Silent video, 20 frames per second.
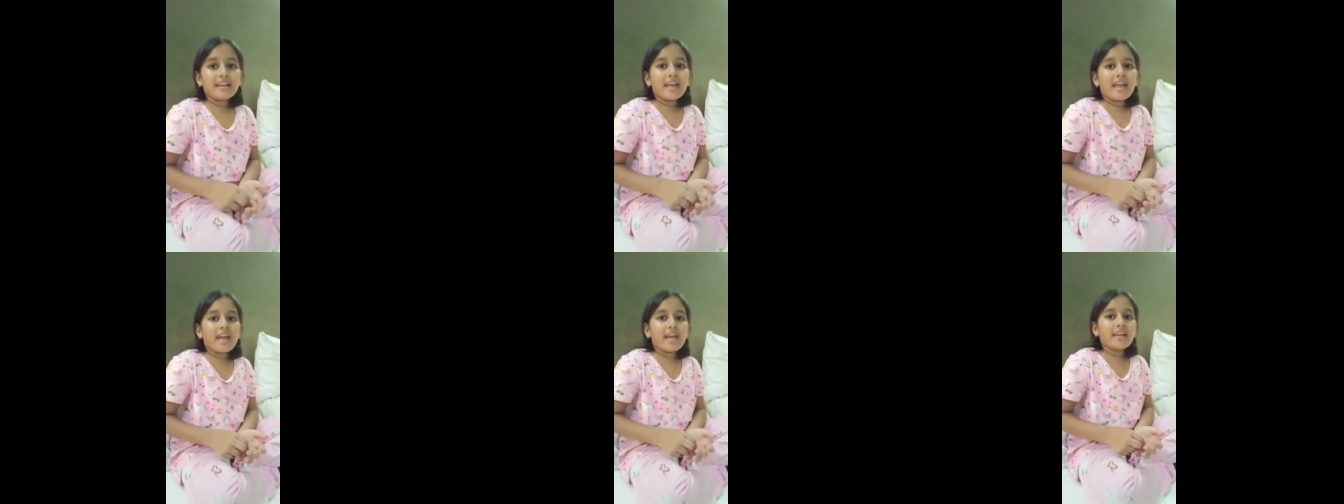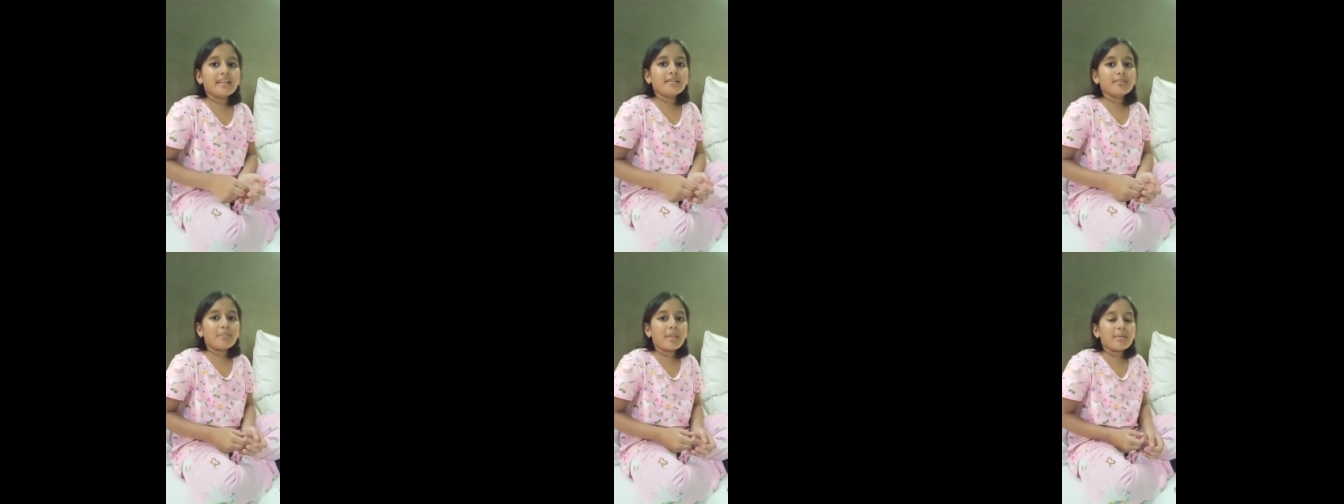
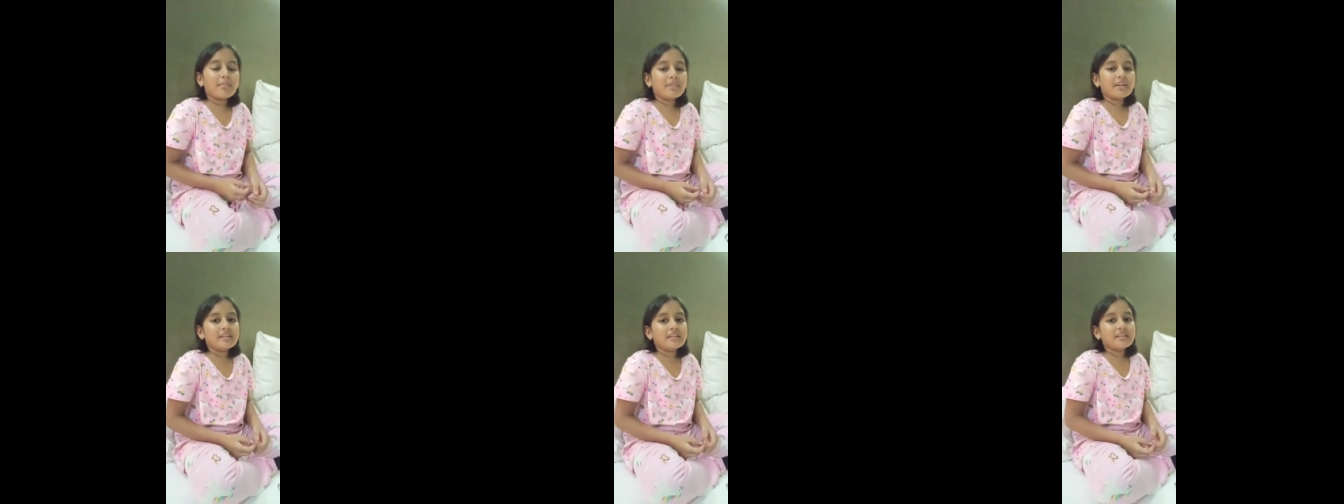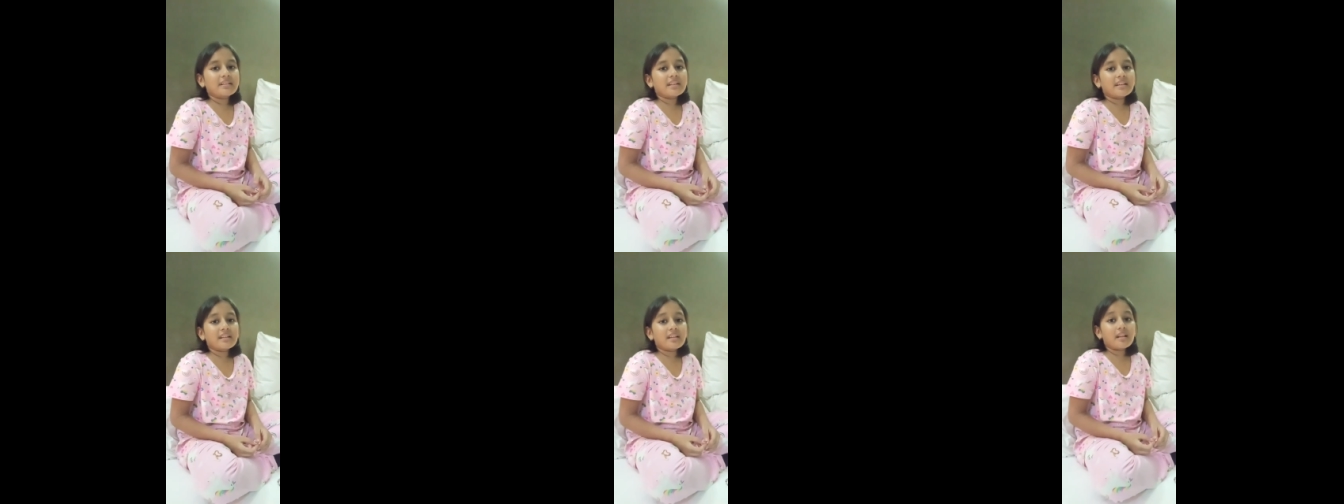And my mother
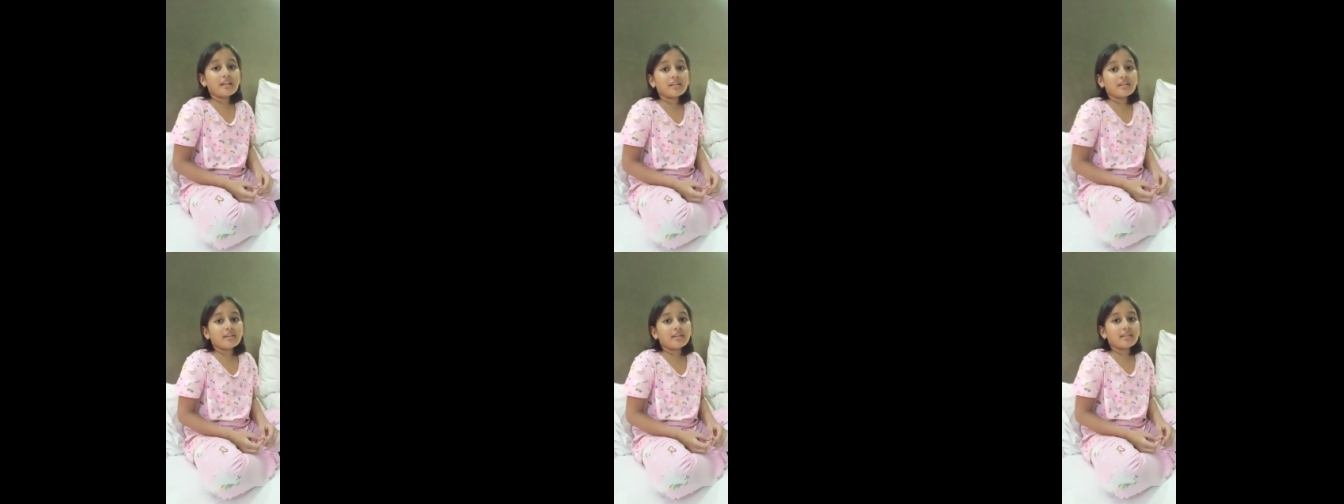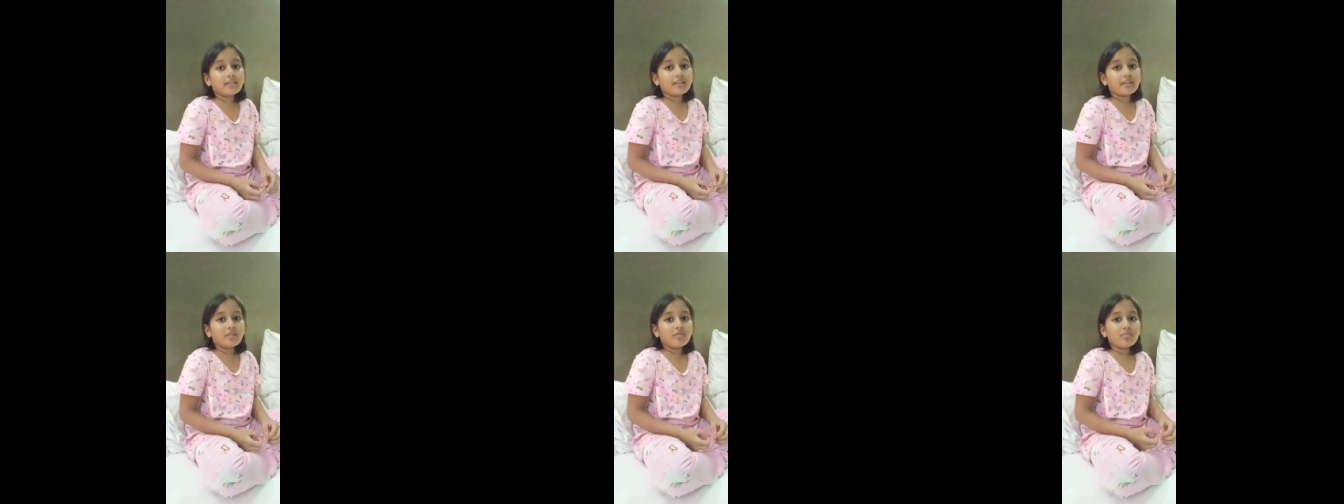said that they're a
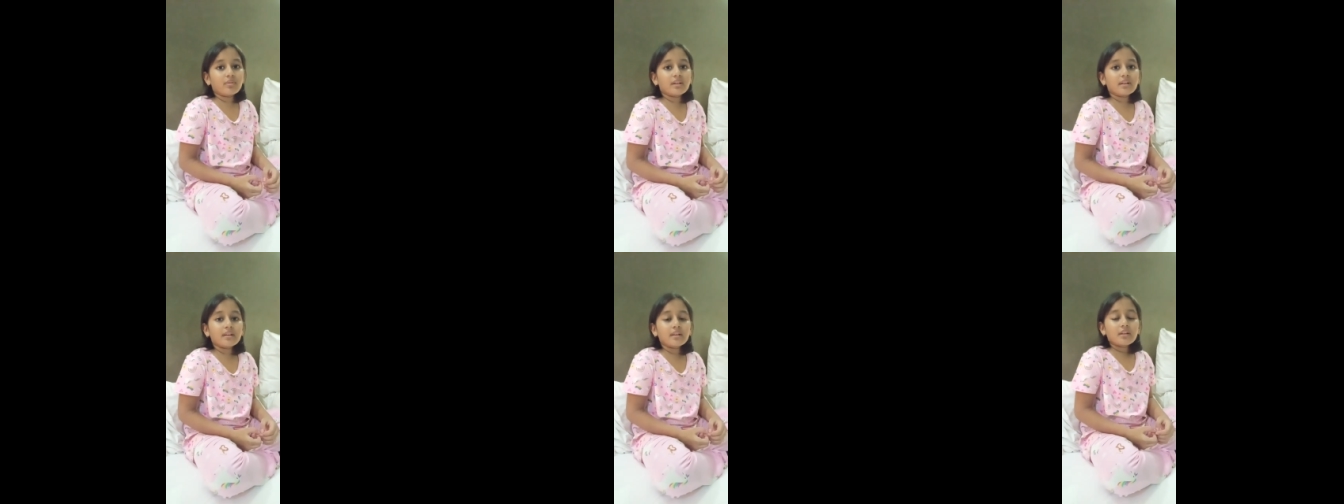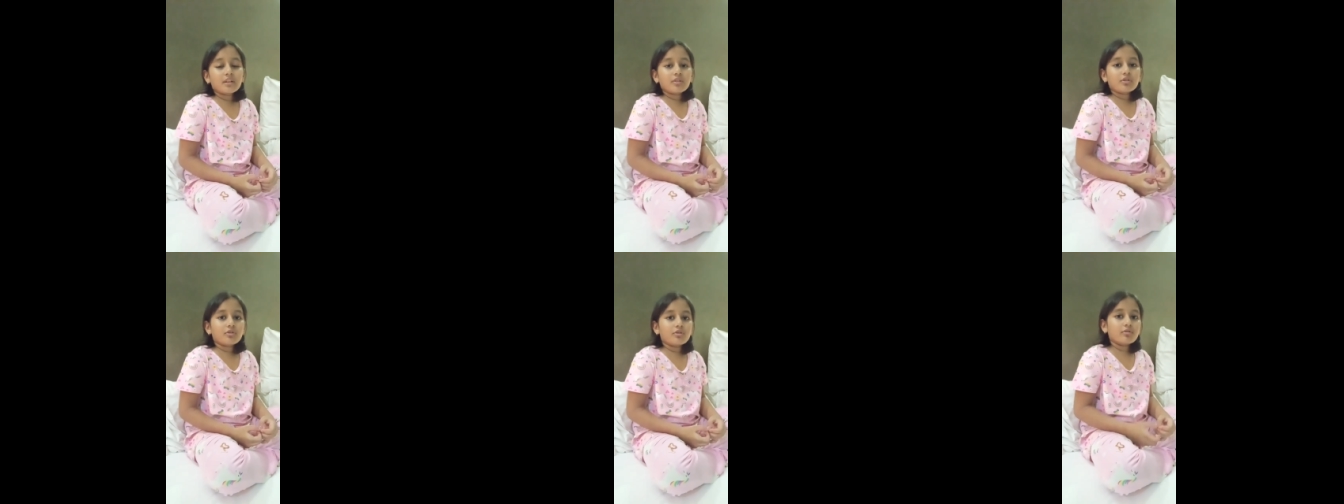little bit
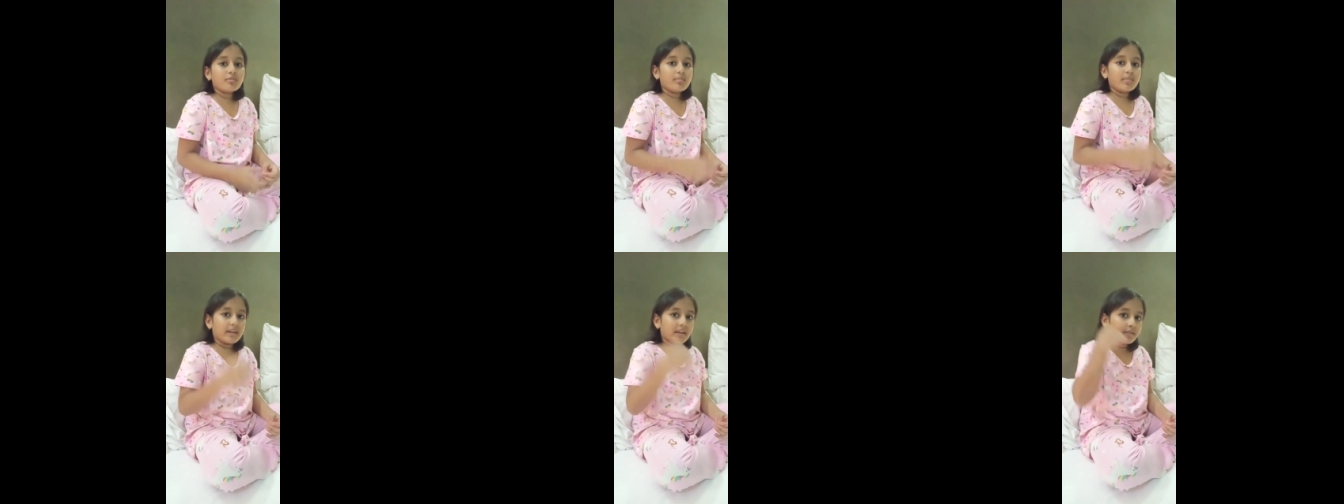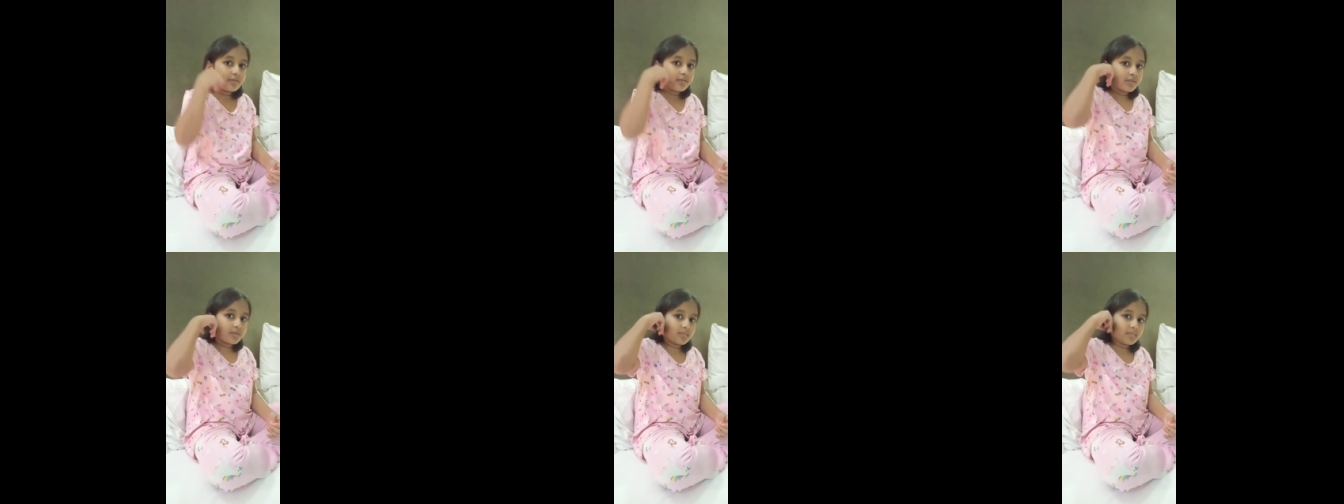too big
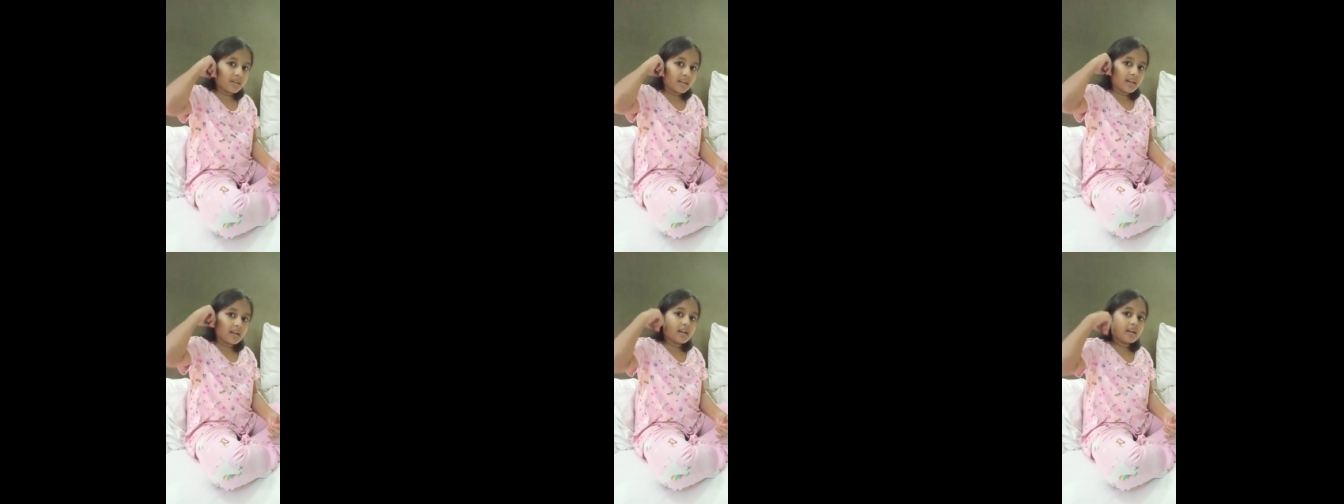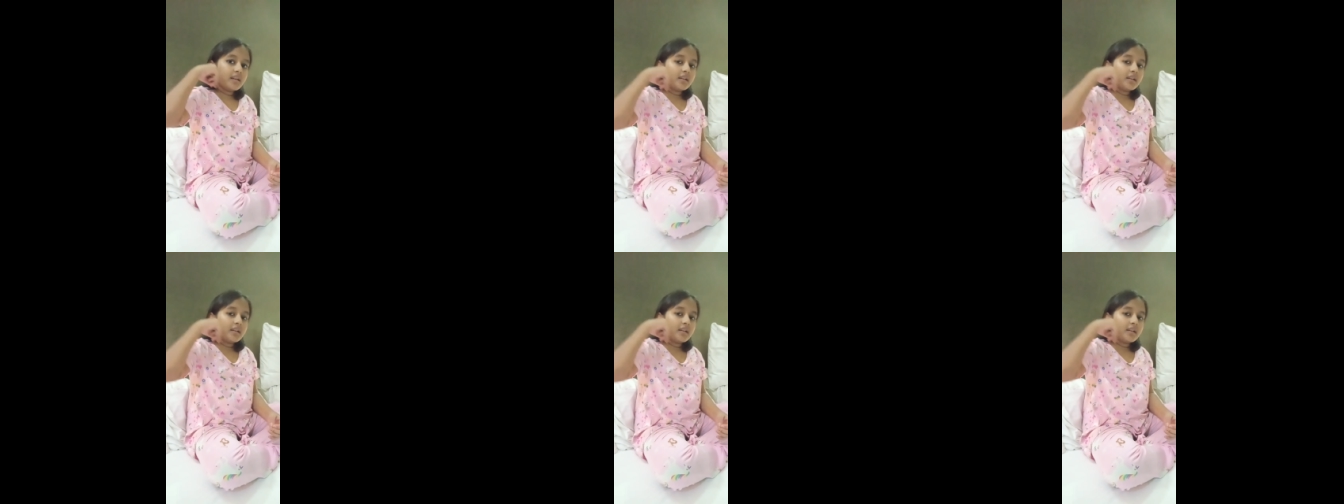for me